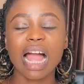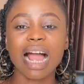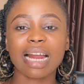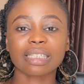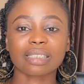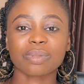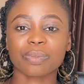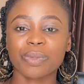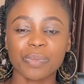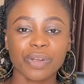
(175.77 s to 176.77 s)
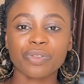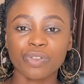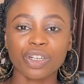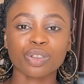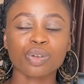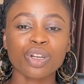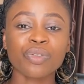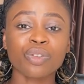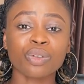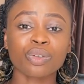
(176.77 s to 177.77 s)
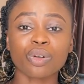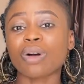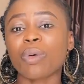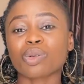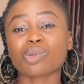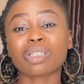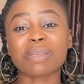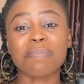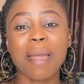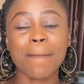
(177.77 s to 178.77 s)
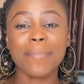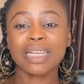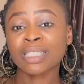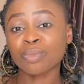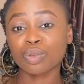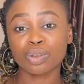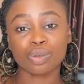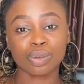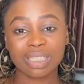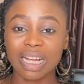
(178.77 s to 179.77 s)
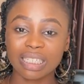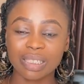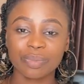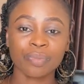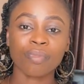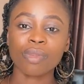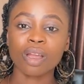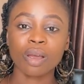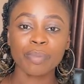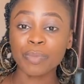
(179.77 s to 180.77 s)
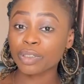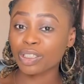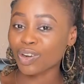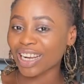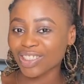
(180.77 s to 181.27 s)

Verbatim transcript: I had prepared for it. Though even though I was not in my best mood totally, people did not